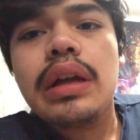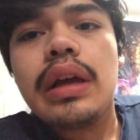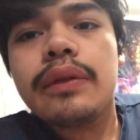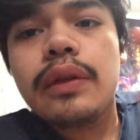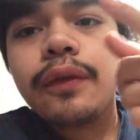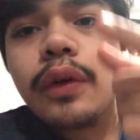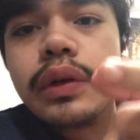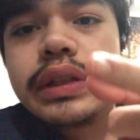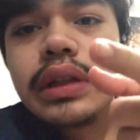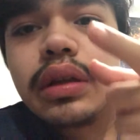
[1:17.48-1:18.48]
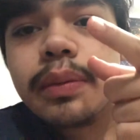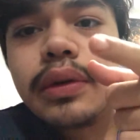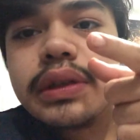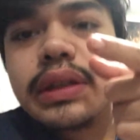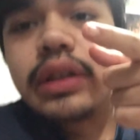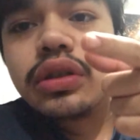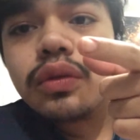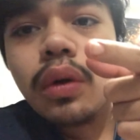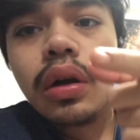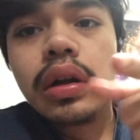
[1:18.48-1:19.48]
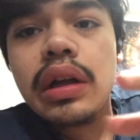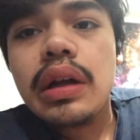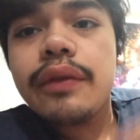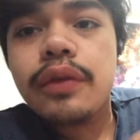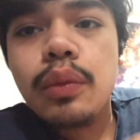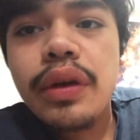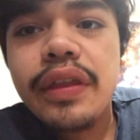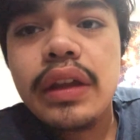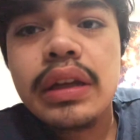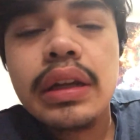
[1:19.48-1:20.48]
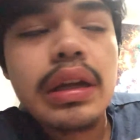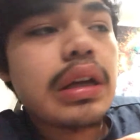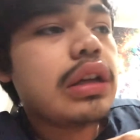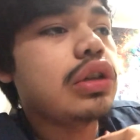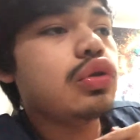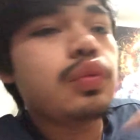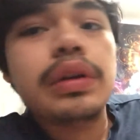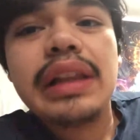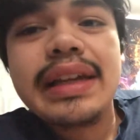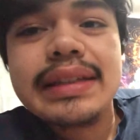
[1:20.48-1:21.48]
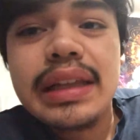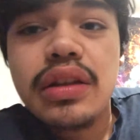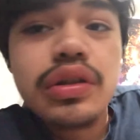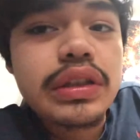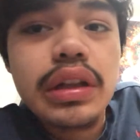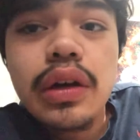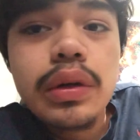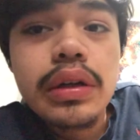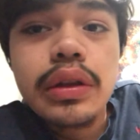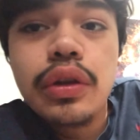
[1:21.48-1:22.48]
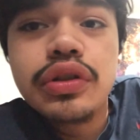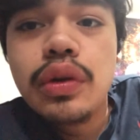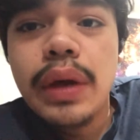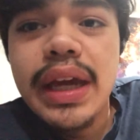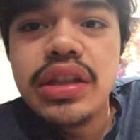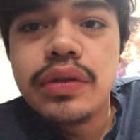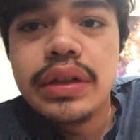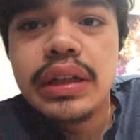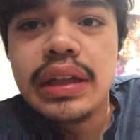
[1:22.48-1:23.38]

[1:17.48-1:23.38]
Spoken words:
If you focused on the person that you are from within, you realize that there's no hatred.